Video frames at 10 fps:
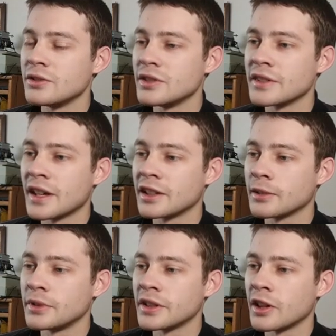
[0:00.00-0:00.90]
new design
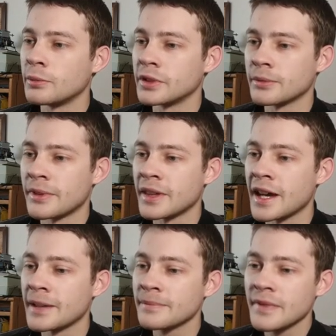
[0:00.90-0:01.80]
coming to help us with
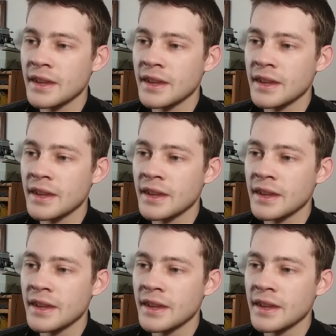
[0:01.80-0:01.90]
that.